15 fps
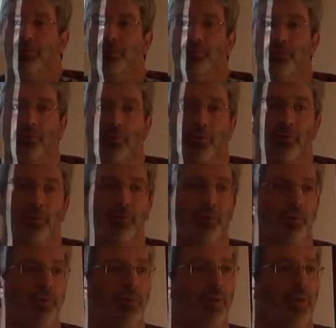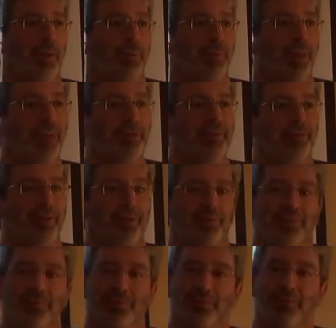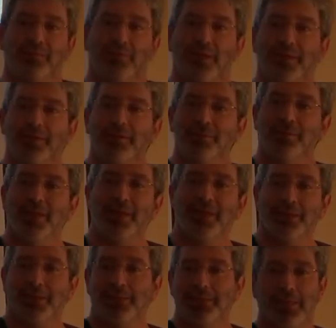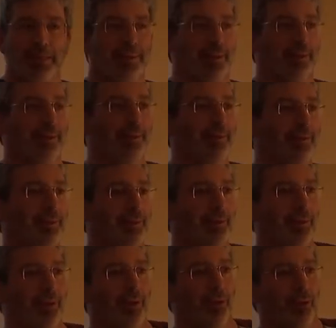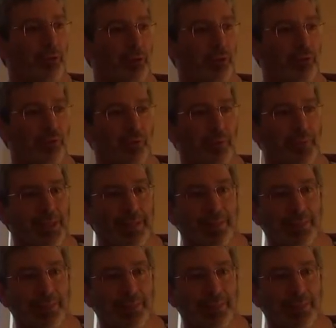So in many senses, this idea of data cleaning used to be